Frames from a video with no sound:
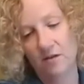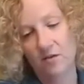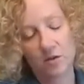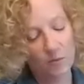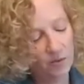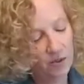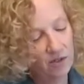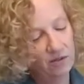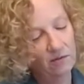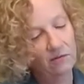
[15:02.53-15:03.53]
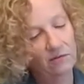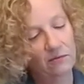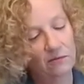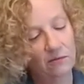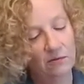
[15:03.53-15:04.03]
Super cute.
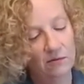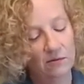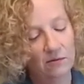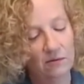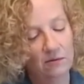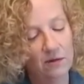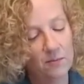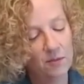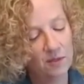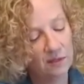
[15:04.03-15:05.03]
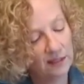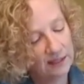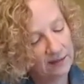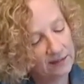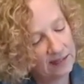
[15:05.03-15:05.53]
Whoops, didn't
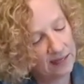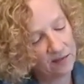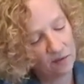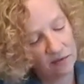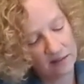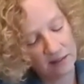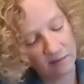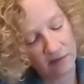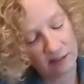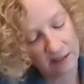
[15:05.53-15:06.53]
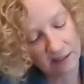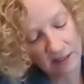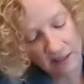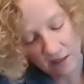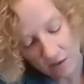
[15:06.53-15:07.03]
have his eyes going the same way.
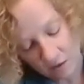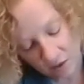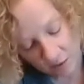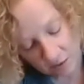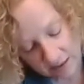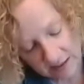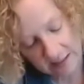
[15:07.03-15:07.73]
So it's